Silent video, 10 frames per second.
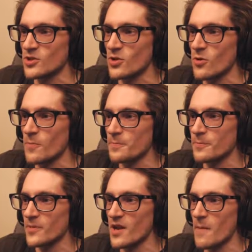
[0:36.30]
So,
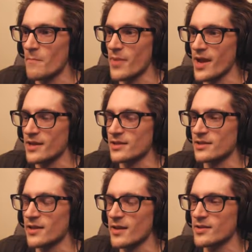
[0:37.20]
I'm gonna
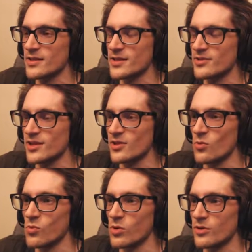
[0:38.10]
abandon that. That sounds like
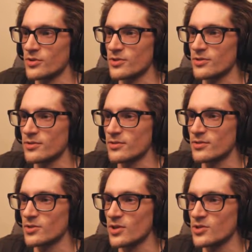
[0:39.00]
the worst.
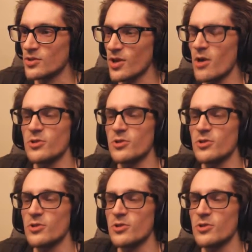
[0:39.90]
So let's do the